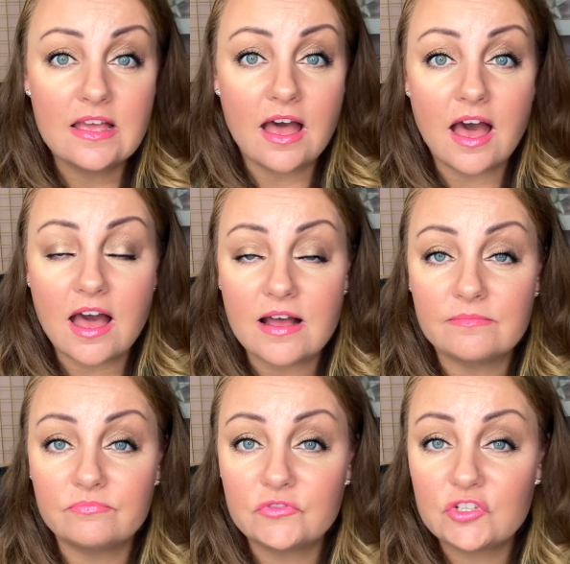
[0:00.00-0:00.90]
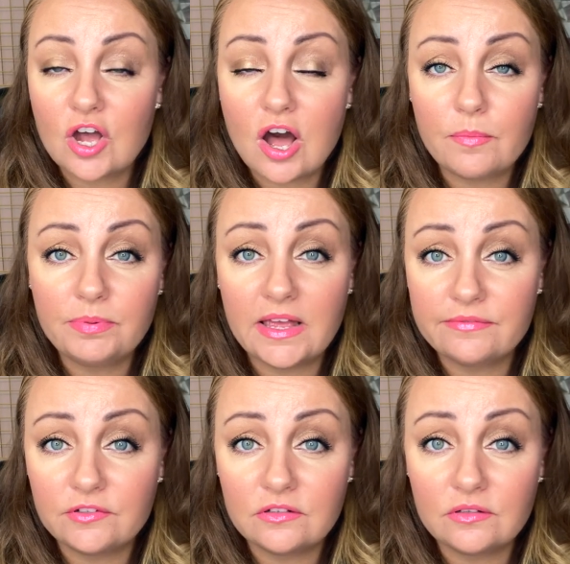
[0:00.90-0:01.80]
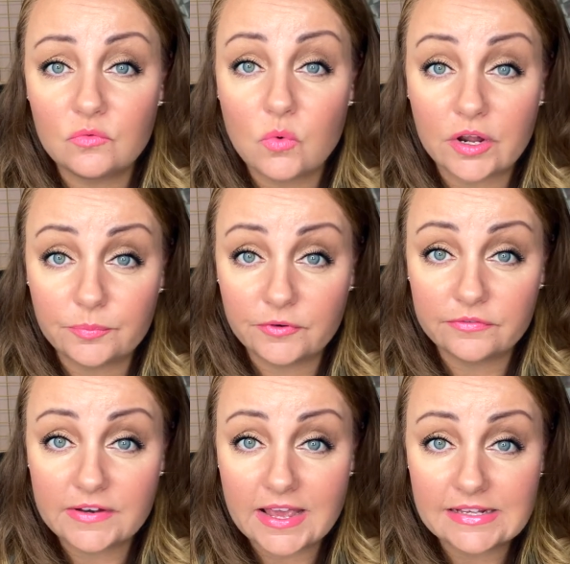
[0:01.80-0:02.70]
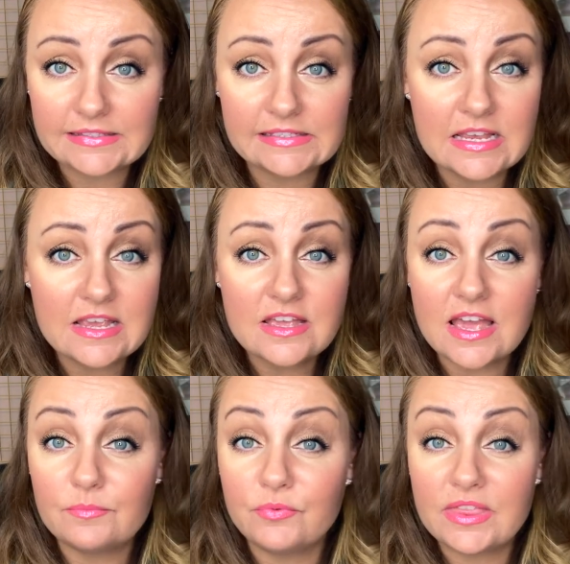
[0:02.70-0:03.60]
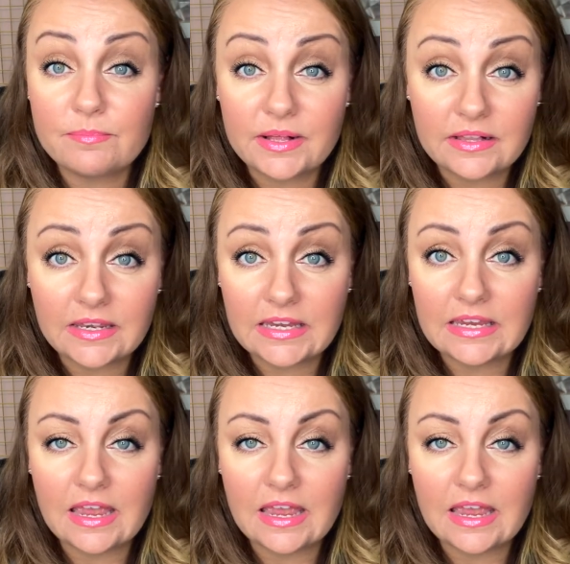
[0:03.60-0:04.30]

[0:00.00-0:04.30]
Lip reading: top level waterproofness and breathability.